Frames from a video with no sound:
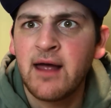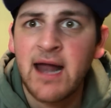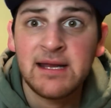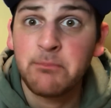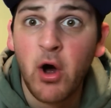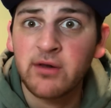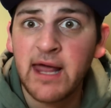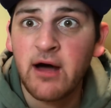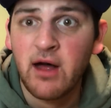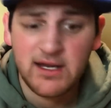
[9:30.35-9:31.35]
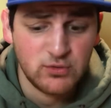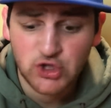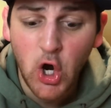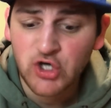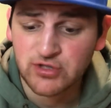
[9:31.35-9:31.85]
And he balled out, and it
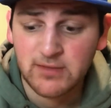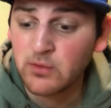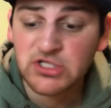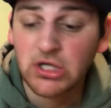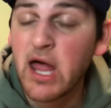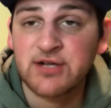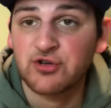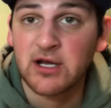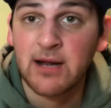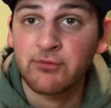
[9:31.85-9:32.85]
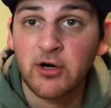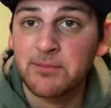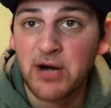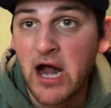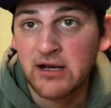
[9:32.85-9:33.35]
was awesome, and it was electric, and I'm really
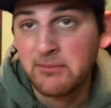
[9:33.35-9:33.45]
proud.